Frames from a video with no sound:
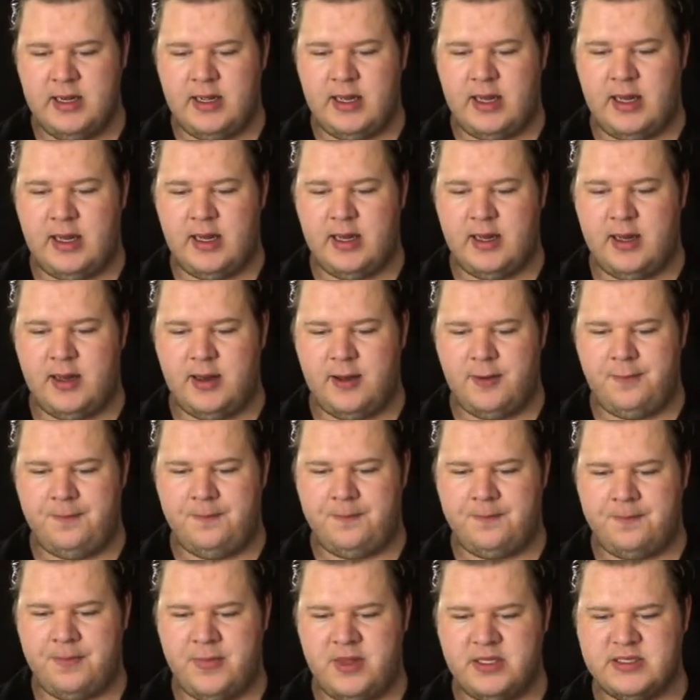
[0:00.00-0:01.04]

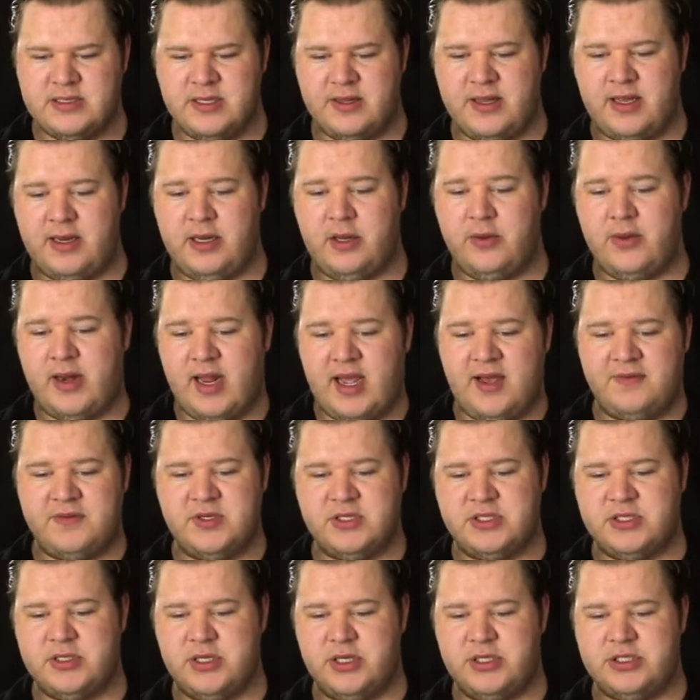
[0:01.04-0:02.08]
So then you would have
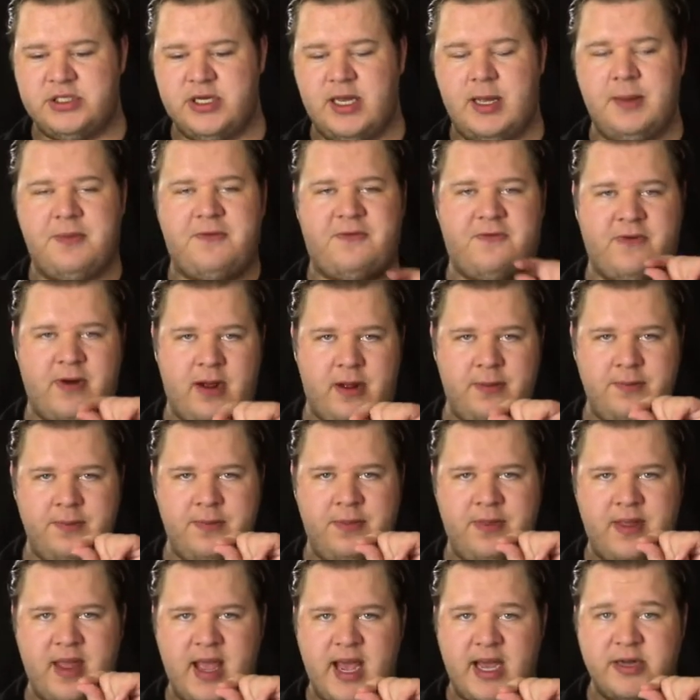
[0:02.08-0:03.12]
to search up
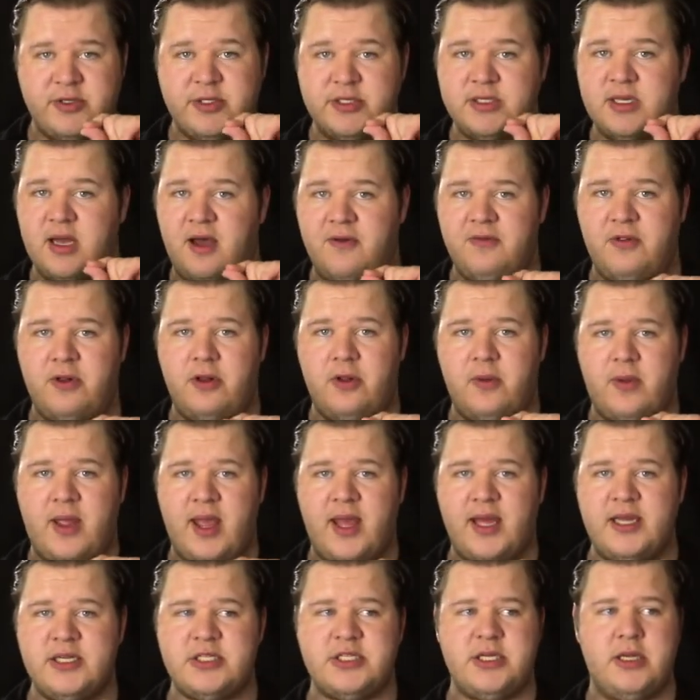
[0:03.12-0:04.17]
from the address of the
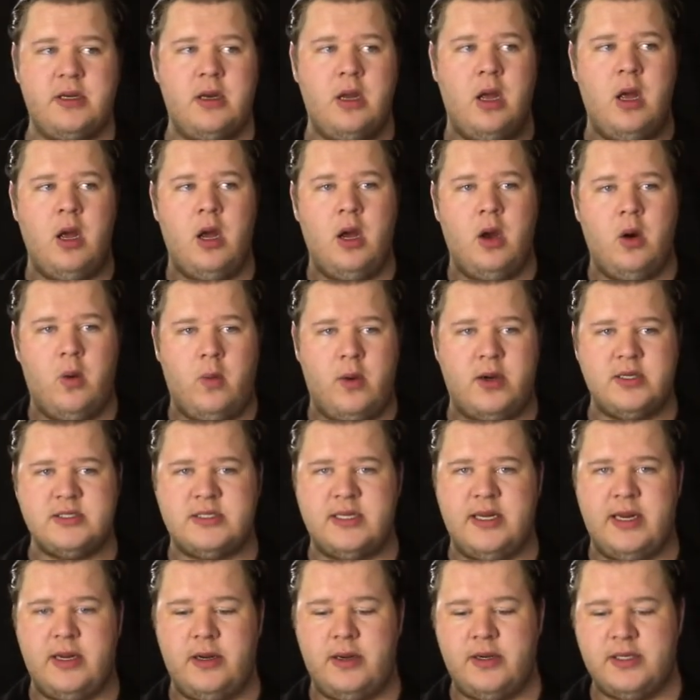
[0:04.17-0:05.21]
location, where's
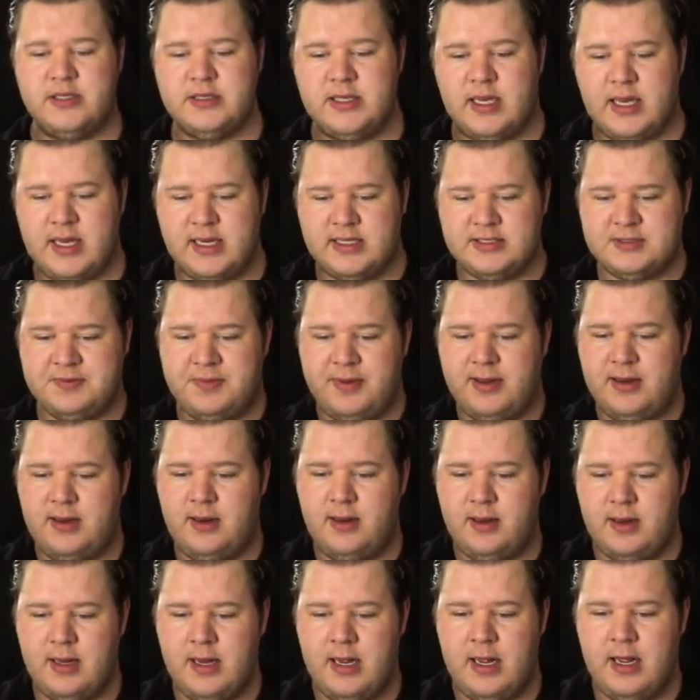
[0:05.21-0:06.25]
the nearest
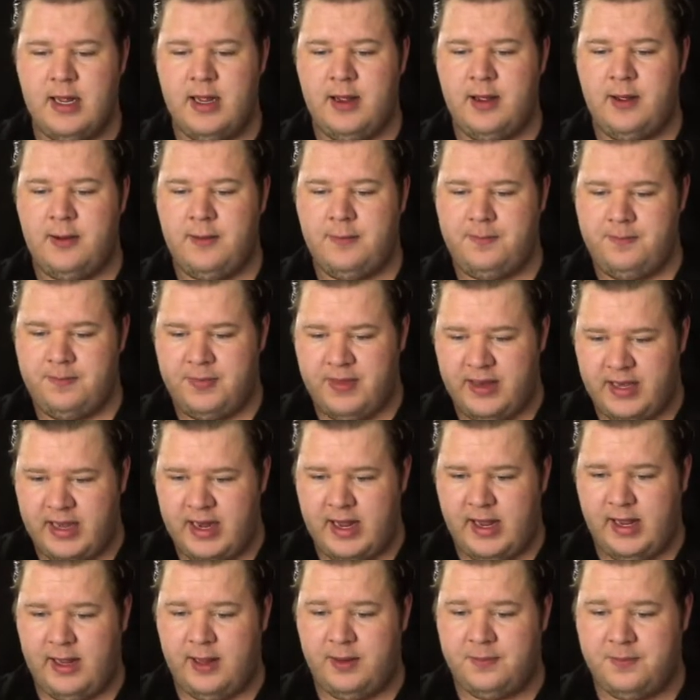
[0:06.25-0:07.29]
hospital, the
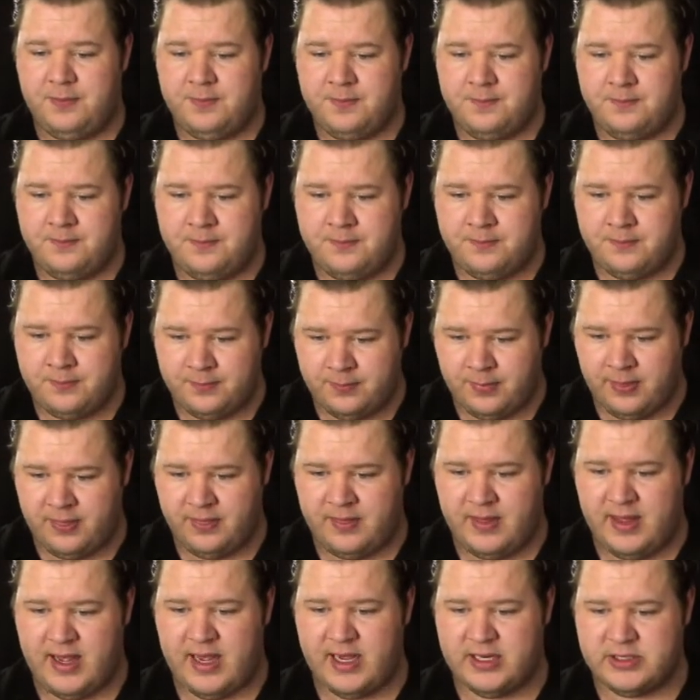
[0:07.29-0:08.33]
name,
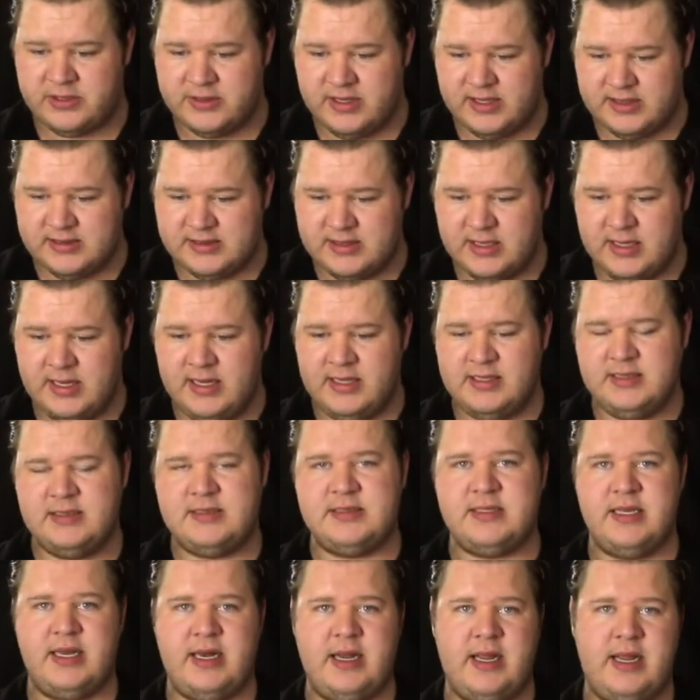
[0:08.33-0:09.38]
the address,
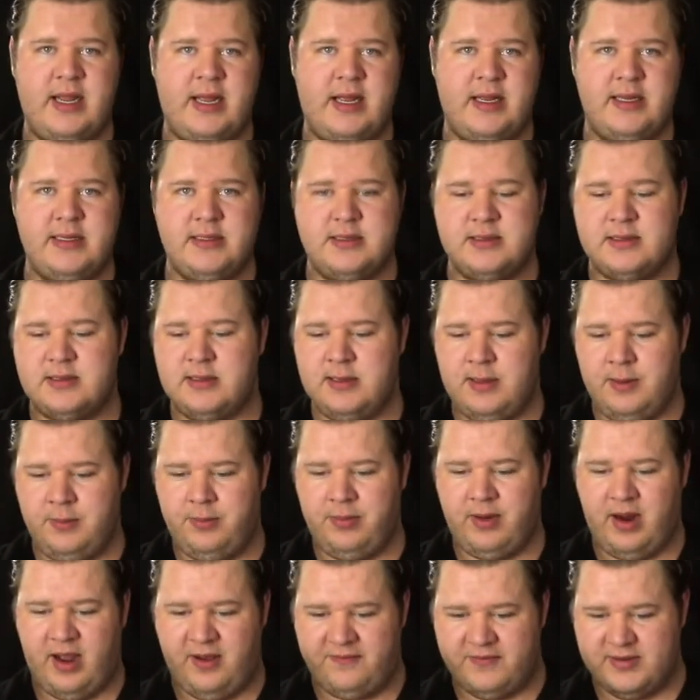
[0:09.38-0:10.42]
city, and
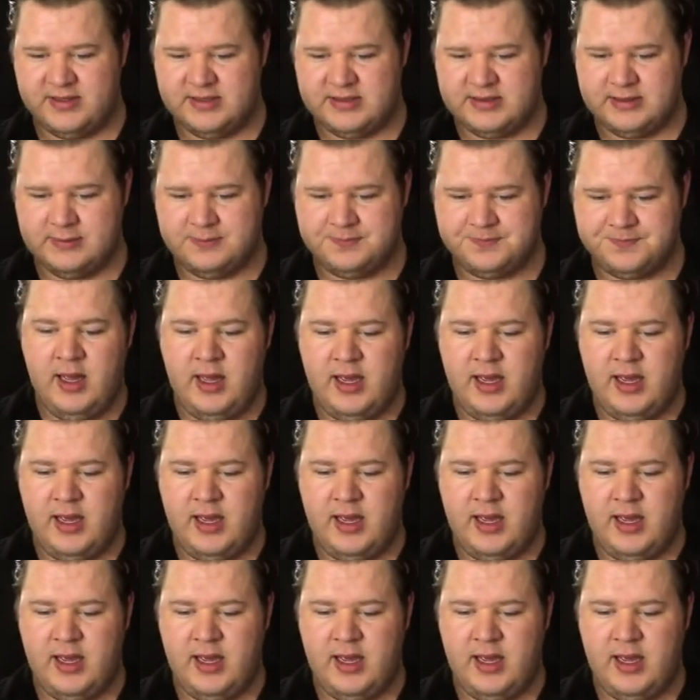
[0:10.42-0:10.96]
province.